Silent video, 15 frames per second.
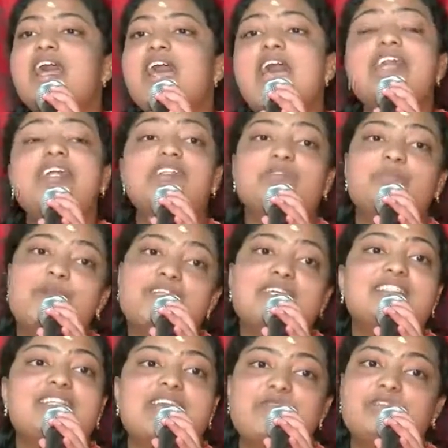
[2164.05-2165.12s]
And it will be the
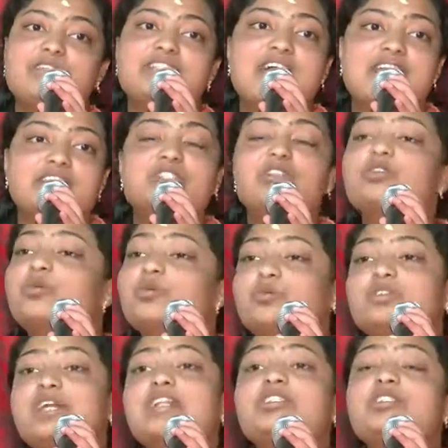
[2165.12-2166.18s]
same with us. No,
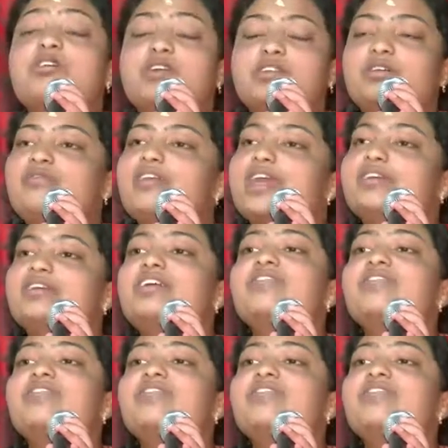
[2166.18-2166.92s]
that's not the way.